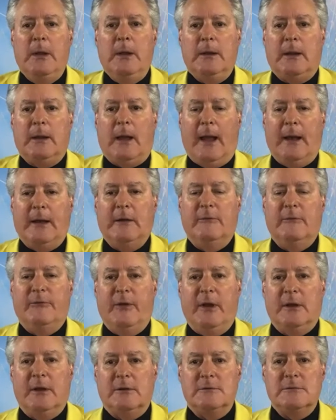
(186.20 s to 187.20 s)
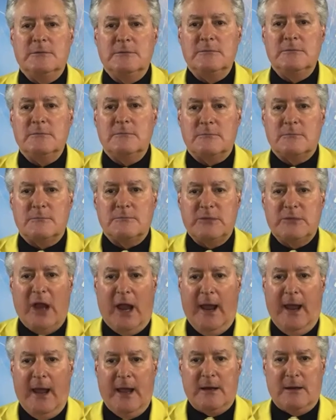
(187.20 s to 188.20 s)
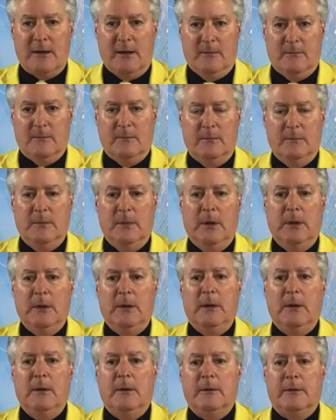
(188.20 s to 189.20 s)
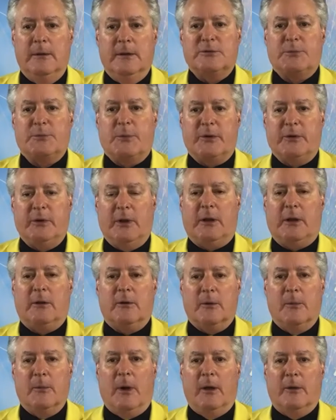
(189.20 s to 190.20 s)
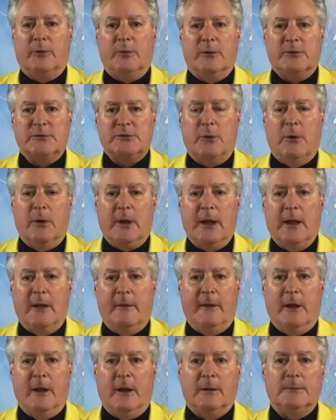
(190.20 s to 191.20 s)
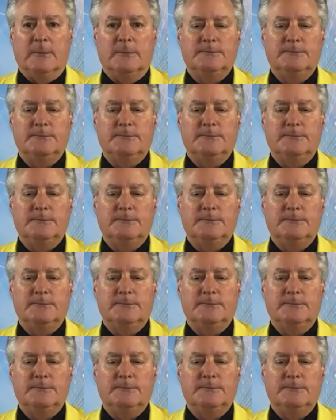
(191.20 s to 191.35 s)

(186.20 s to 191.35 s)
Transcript: kind of in tandem this particular month. What's going on there?